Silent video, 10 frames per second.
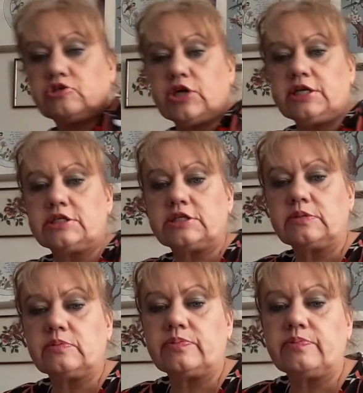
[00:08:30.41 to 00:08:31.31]
trying
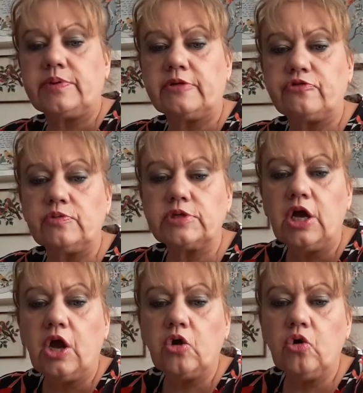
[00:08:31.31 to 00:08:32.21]
perfumes.
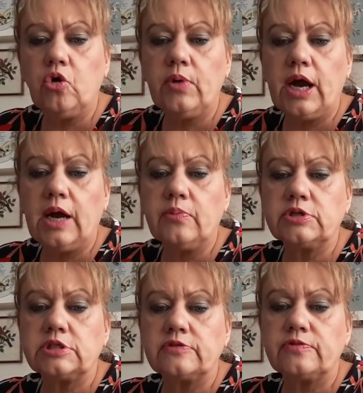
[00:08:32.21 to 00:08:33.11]
Cobalt Amber
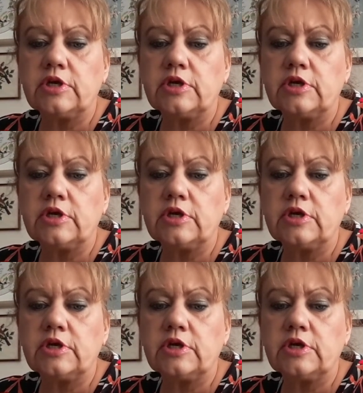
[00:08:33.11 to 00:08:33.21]
is